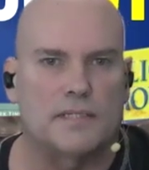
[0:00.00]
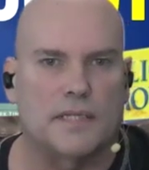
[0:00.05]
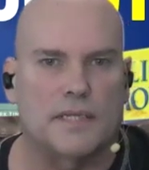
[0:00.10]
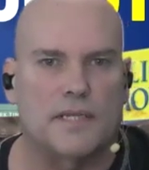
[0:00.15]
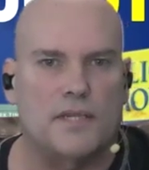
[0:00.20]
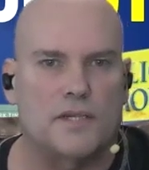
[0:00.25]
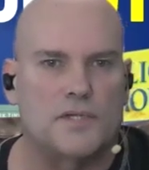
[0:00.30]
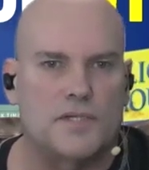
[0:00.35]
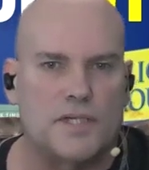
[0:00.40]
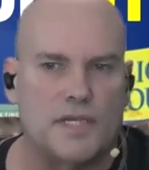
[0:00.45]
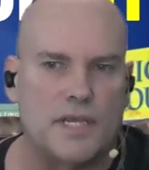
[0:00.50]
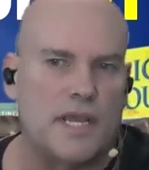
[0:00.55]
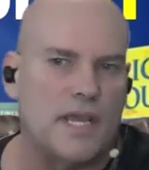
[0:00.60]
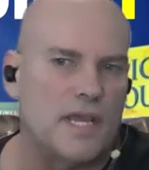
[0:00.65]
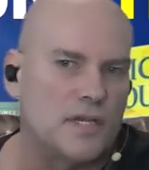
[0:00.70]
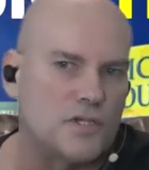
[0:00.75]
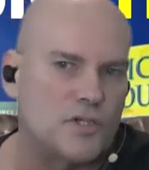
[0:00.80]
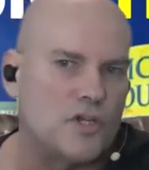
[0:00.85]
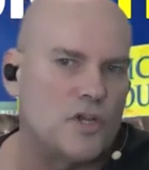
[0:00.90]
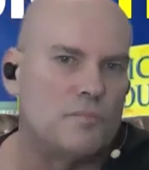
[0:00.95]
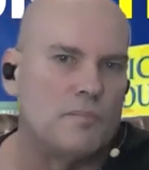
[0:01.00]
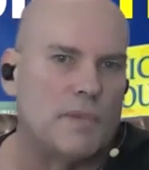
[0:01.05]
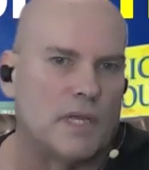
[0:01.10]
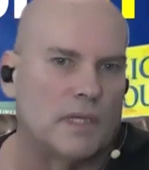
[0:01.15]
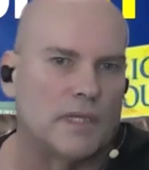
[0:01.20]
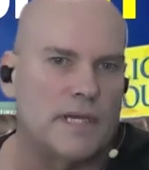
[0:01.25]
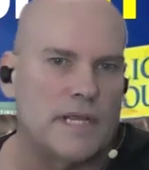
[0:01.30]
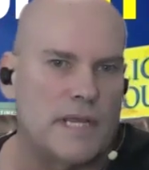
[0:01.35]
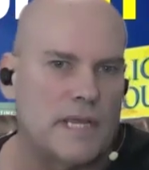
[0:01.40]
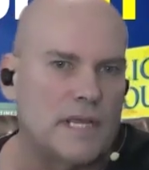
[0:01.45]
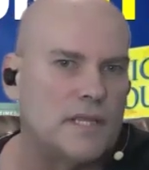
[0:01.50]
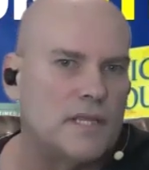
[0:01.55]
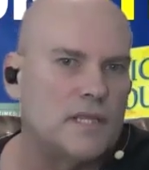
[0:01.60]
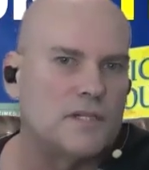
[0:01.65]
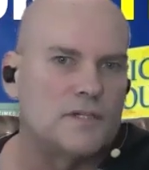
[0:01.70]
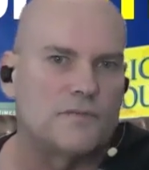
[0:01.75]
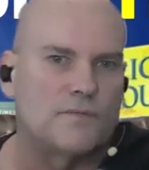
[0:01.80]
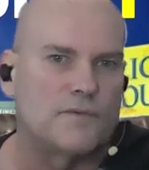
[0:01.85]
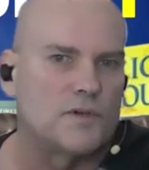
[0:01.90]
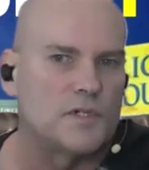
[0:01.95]
Like you see his humility in
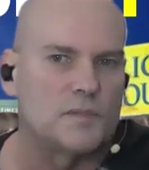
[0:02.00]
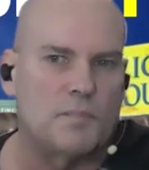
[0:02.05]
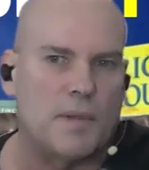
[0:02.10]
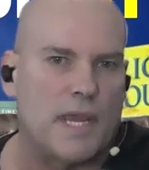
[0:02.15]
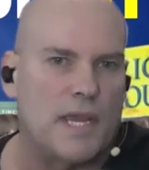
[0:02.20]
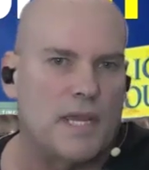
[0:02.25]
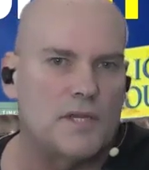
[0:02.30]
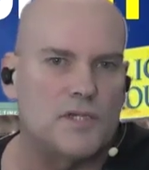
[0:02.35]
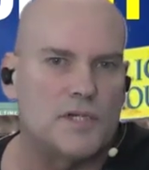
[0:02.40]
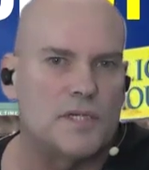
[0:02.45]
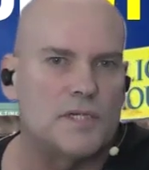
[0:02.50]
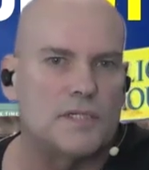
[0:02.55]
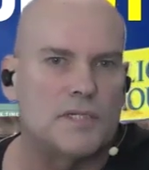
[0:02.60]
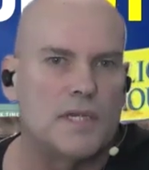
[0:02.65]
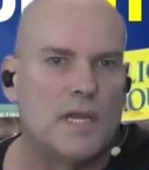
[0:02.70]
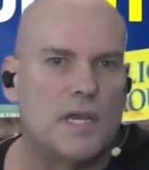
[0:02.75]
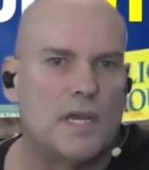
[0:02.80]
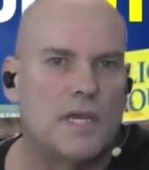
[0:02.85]
these first pages,